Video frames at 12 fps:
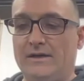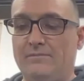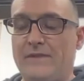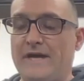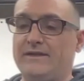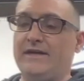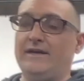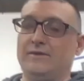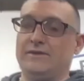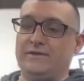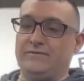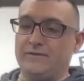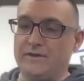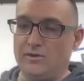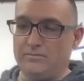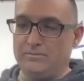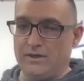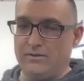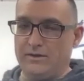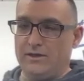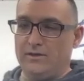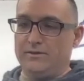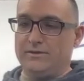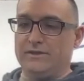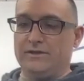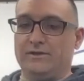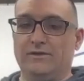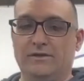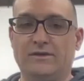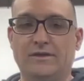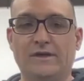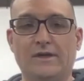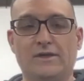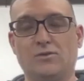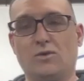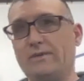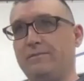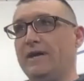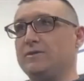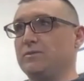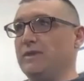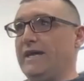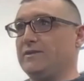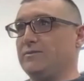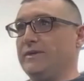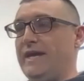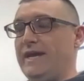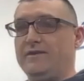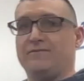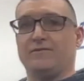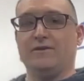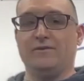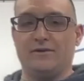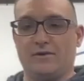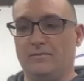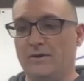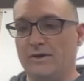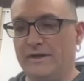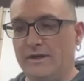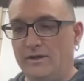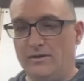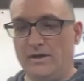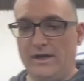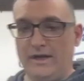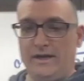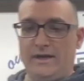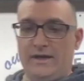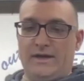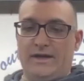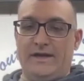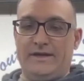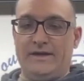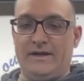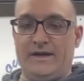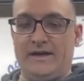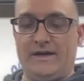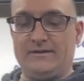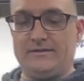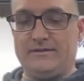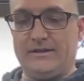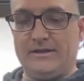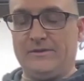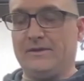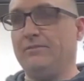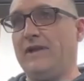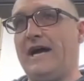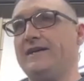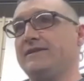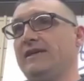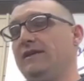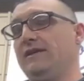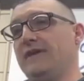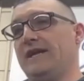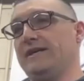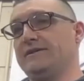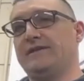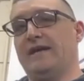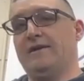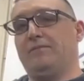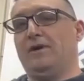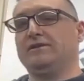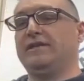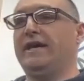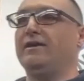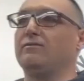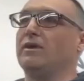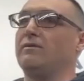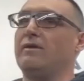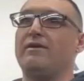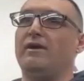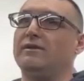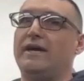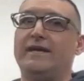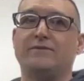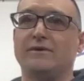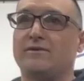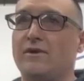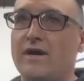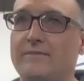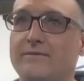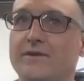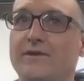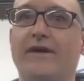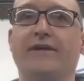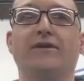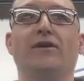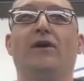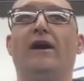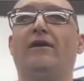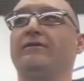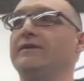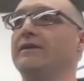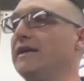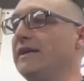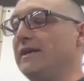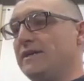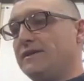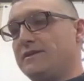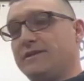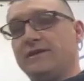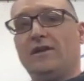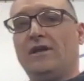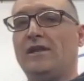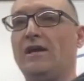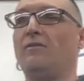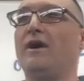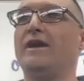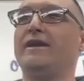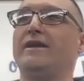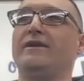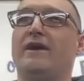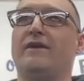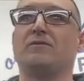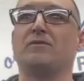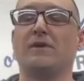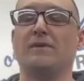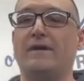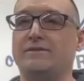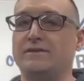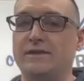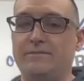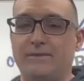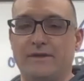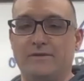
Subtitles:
Back then it was different dope though, it was a little, $20 would last 3 days for you and your homeboy, and it was a blast. I loved it. I could stay up all day and run around all night doing crimes. I can go out and steal all I wanted and not have to worry about sleeping.